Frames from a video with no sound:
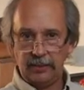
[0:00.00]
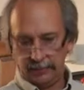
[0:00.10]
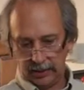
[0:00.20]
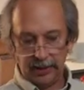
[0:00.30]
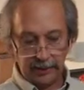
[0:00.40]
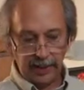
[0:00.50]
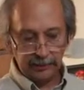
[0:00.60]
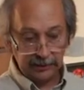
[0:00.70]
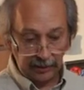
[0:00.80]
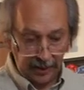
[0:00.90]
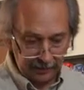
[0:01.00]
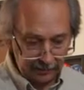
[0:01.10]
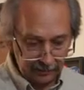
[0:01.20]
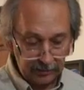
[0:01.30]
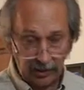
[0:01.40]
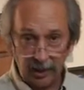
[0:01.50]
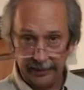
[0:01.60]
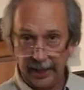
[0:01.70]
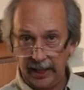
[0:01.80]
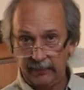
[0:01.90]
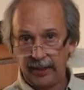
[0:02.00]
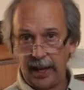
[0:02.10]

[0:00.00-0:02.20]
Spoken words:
or a lot of cameras it's just called A for